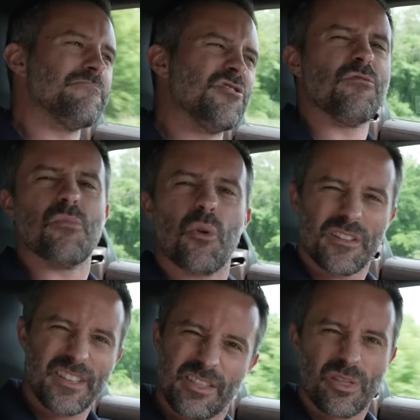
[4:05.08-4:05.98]
no more
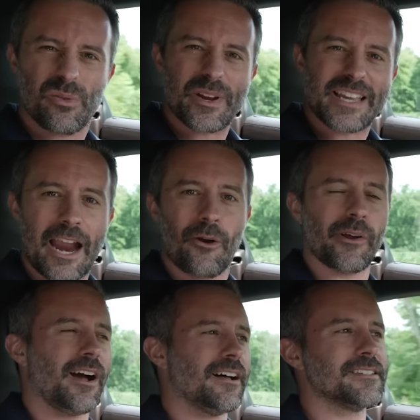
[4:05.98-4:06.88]
than 3
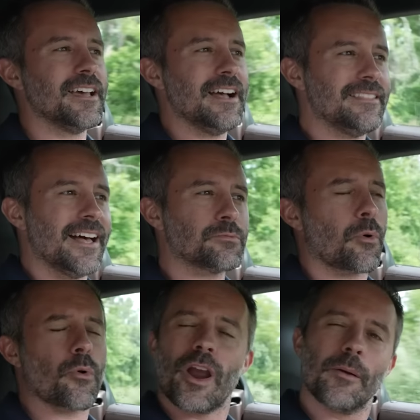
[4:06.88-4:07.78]
carry-ons. That's
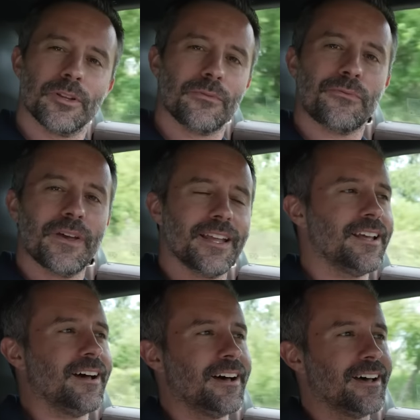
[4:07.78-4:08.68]
what we were able to fit
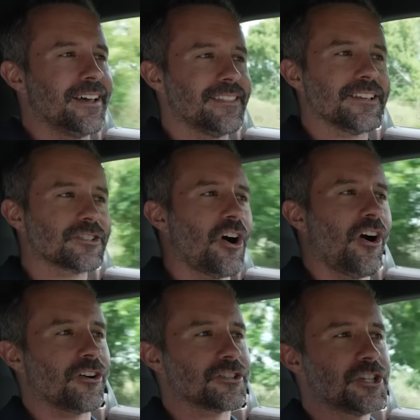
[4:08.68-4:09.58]
in this
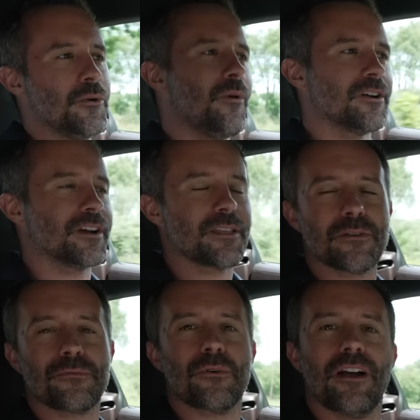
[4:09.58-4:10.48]
car, 2 underneath
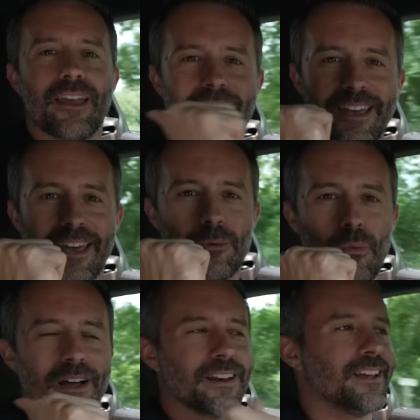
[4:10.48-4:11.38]
the front and
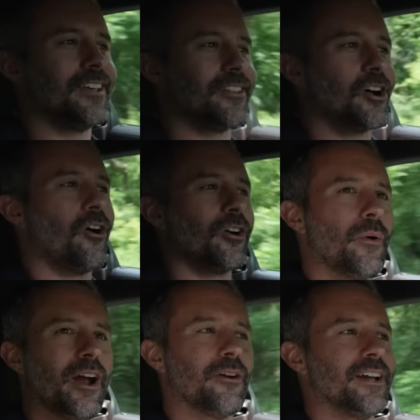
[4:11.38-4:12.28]
1 in the
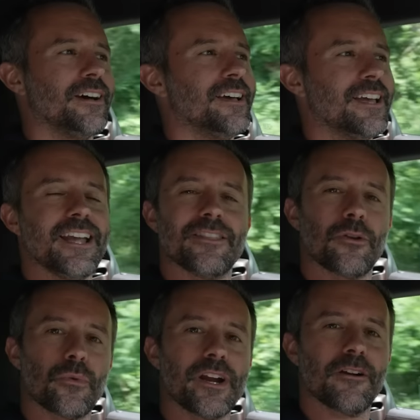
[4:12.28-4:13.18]
cargo area in
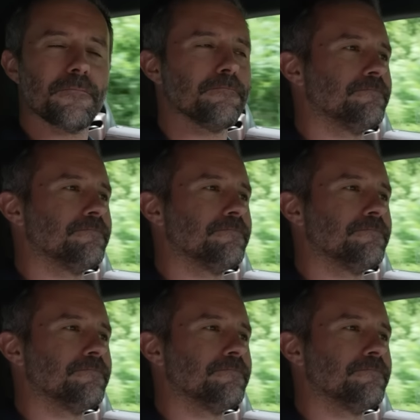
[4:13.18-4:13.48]
the rear.